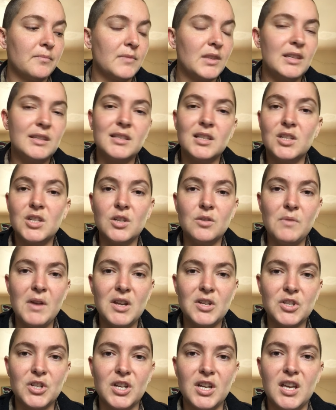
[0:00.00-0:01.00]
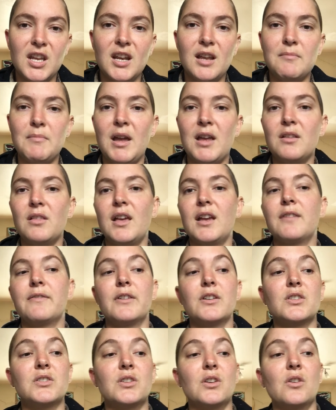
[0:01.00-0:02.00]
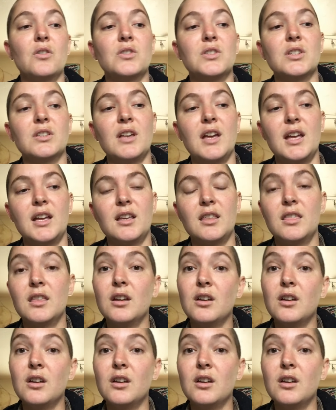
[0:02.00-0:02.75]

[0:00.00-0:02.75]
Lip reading: situation. I might like first go to like the